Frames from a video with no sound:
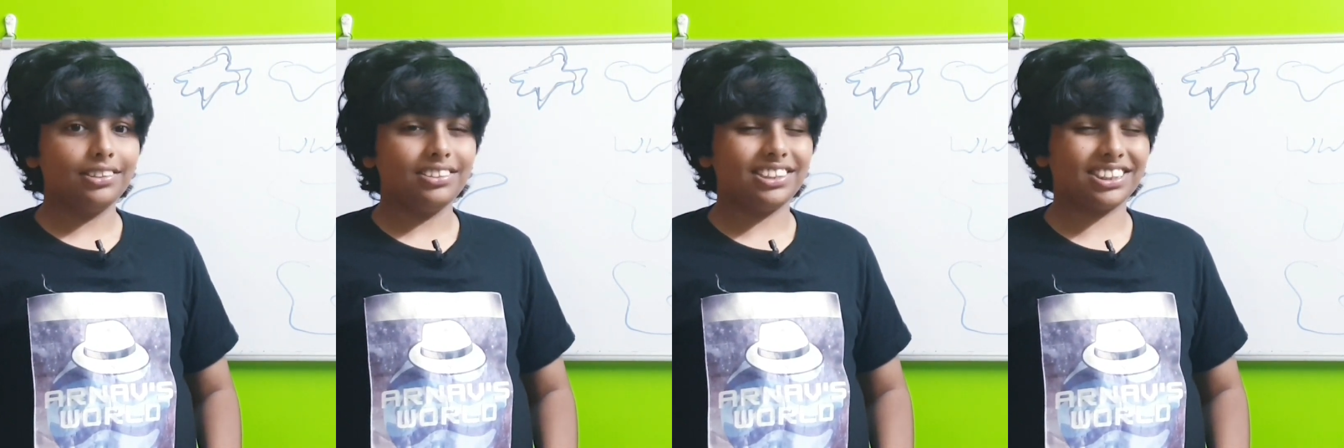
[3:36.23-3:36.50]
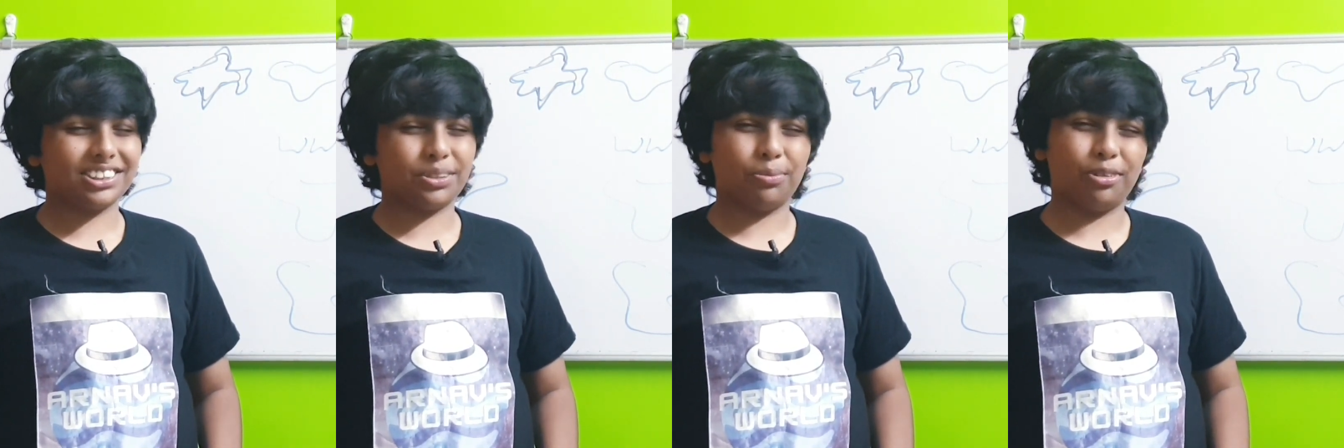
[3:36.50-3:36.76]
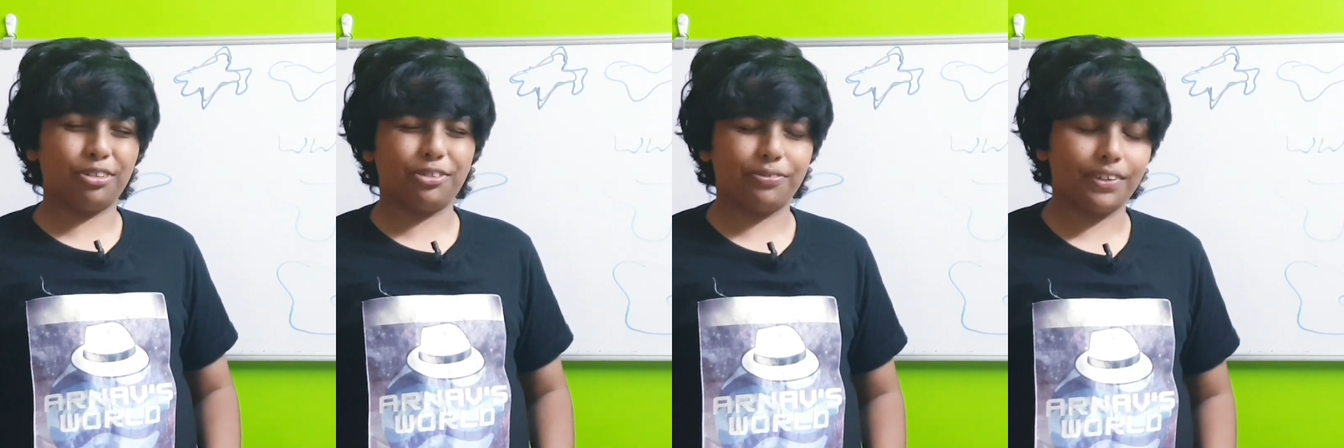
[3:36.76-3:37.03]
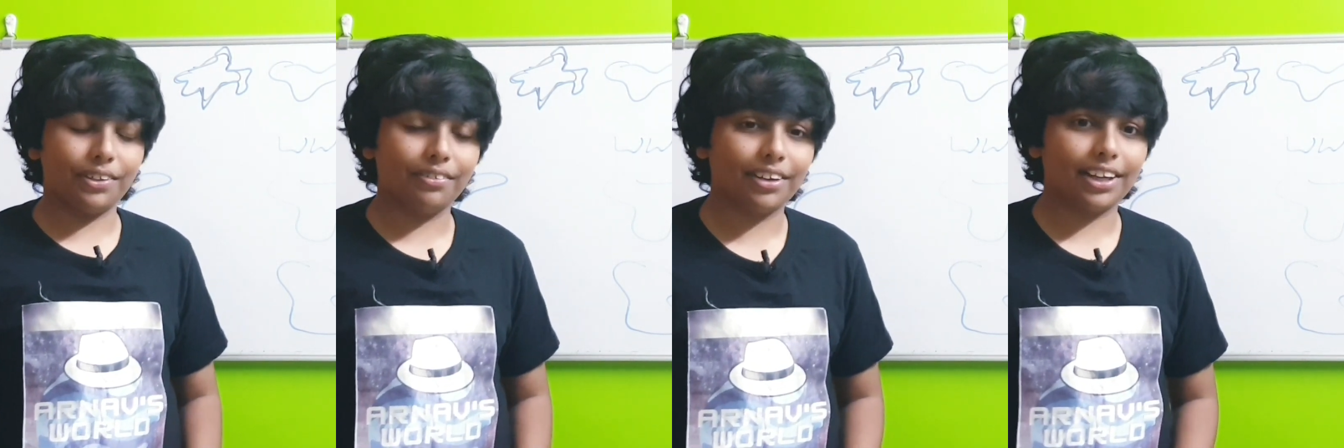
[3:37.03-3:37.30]
just about
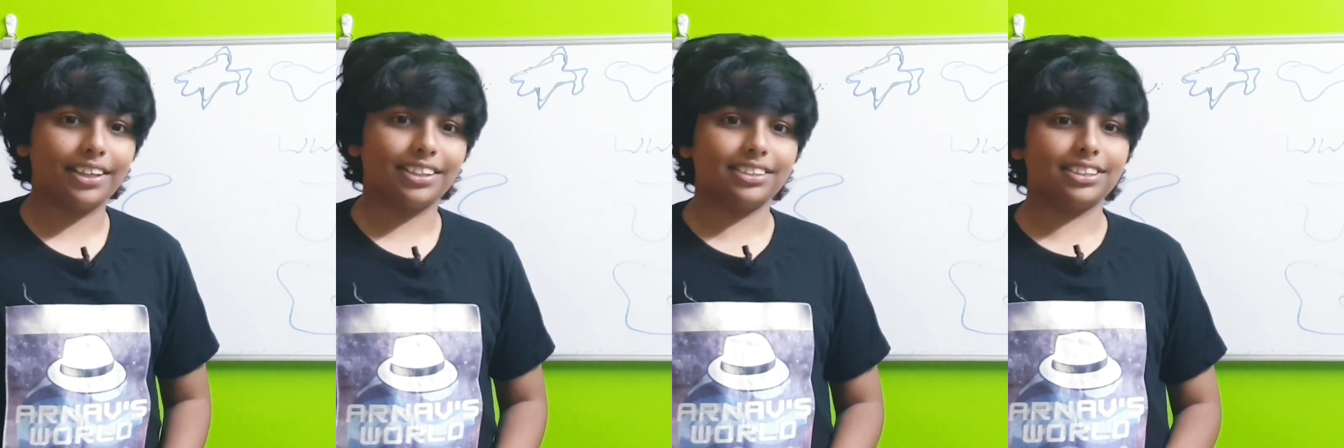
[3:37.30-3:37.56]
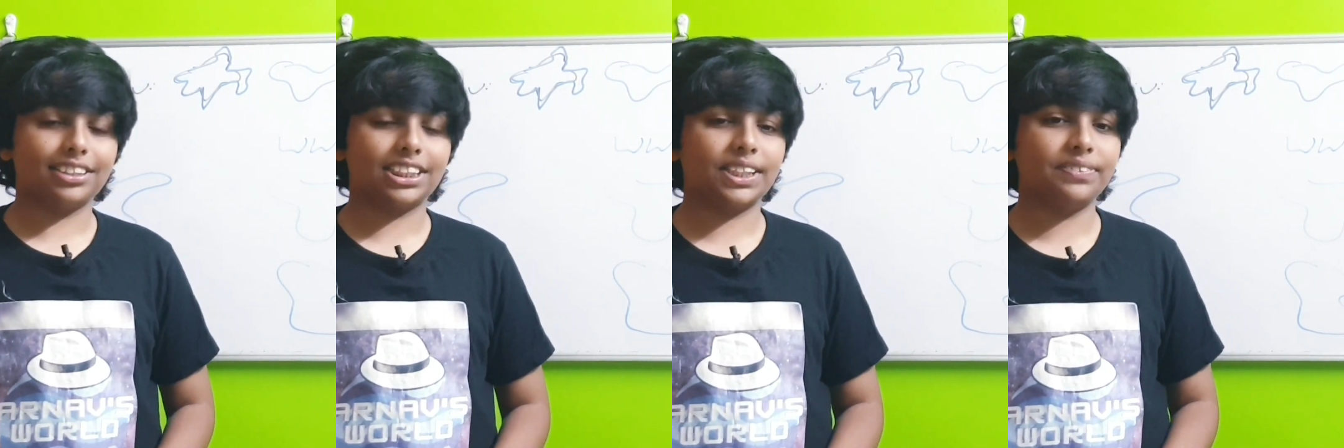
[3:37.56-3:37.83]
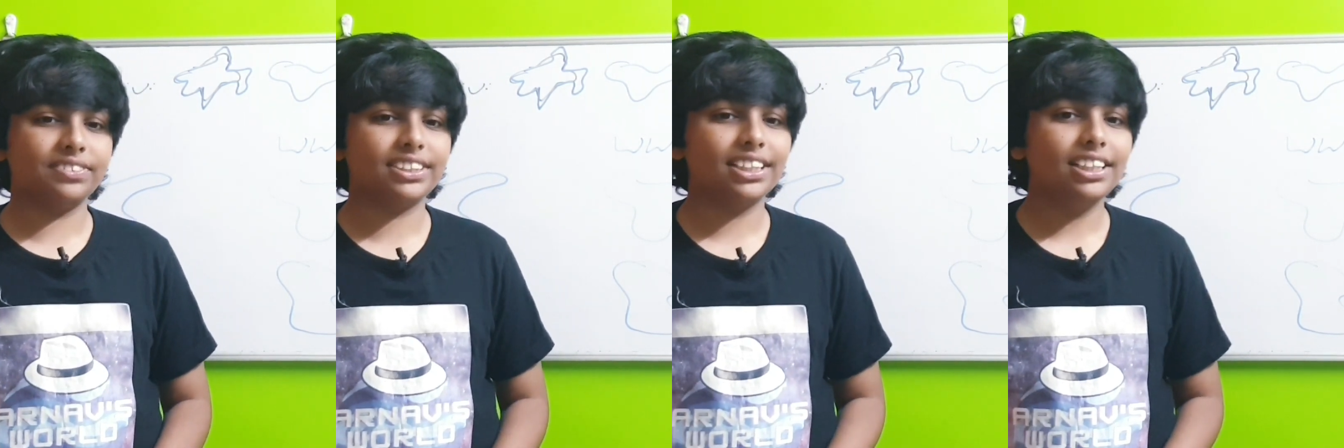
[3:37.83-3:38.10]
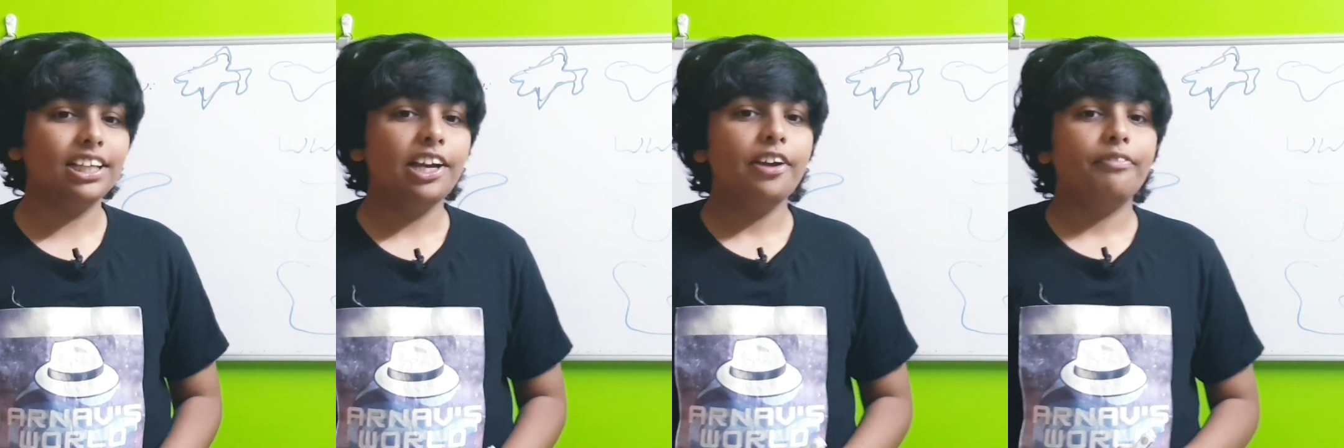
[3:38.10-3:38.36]
12 writing systems,
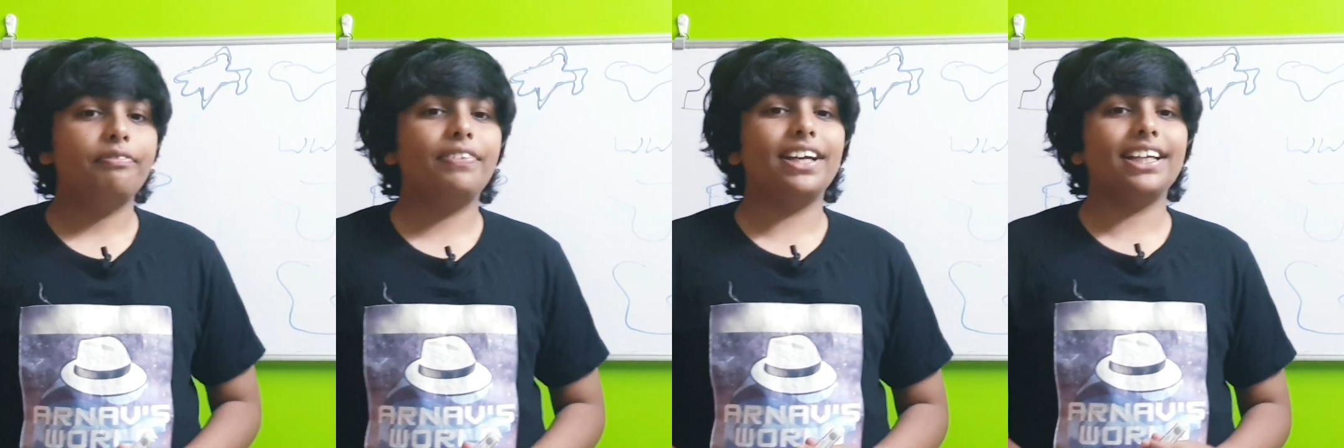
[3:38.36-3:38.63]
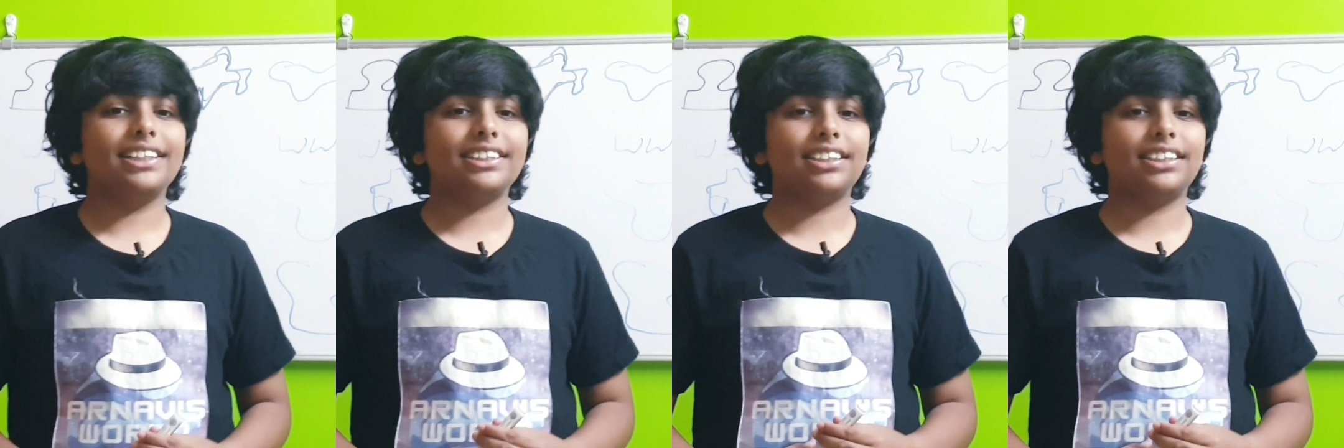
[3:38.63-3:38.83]
we